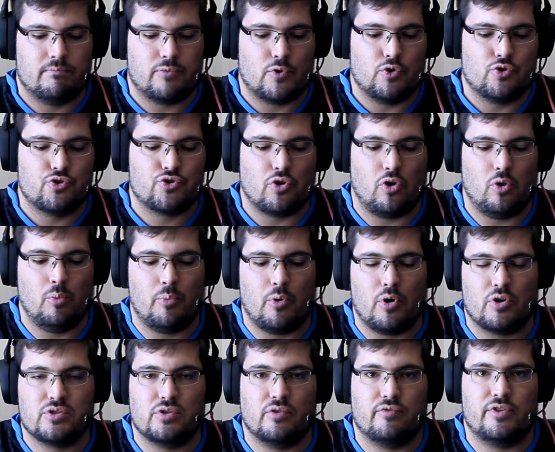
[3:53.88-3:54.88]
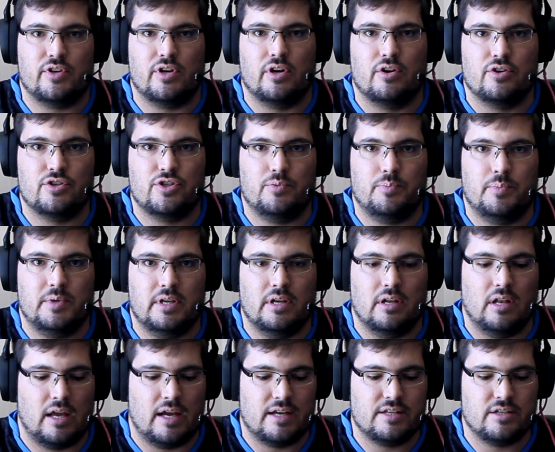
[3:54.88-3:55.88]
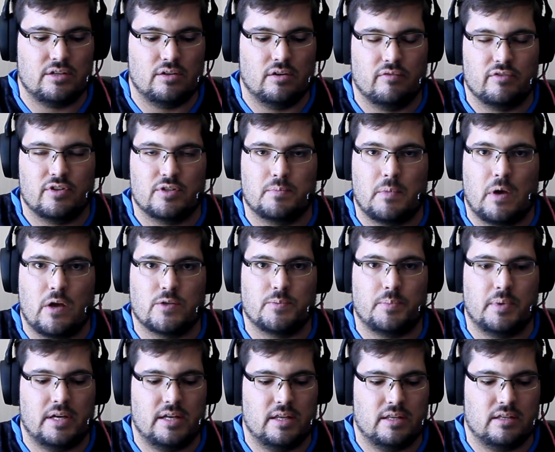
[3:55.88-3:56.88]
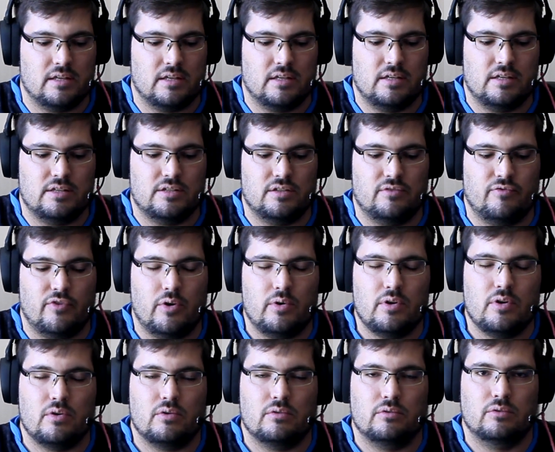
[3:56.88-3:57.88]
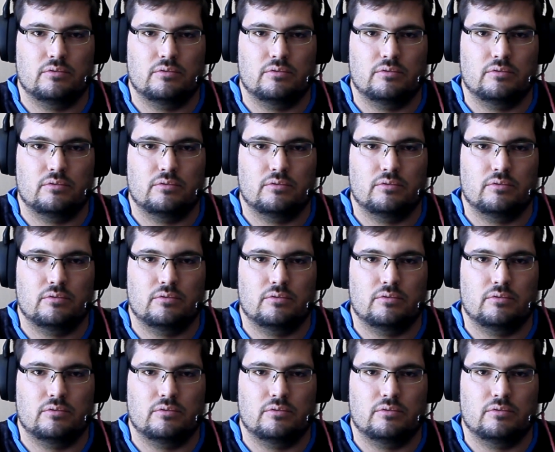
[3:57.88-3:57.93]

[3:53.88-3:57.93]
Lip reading: control box of the RGB lighting of this mousepad is very,